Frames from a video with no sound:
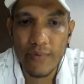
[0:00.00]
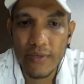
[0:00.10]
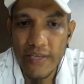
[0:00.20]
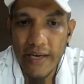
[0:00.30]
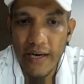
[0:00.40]

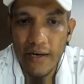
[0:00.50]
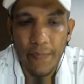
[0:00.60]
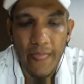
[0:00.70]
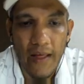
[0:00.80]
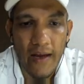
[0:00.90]
second,
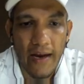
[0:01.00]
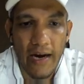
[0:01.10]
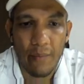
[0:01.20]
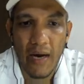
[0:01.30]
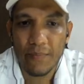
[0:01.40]

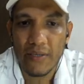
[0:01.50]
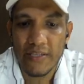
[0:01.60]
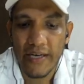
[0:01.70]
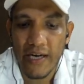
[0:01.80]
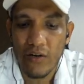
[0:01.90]
and mass per
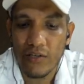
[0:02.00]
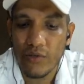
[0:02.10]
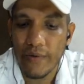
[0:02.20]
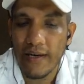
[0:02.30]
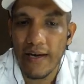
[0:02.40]
second also
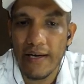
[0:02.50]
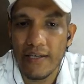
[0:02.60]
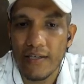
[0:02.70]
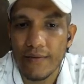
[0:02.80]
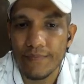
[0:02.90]
you can write
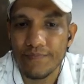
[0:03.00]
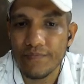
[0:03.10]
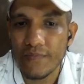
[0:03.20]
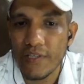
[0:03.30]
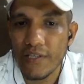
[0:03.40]

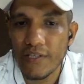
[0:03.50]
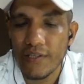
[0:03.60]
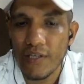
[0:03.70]
this is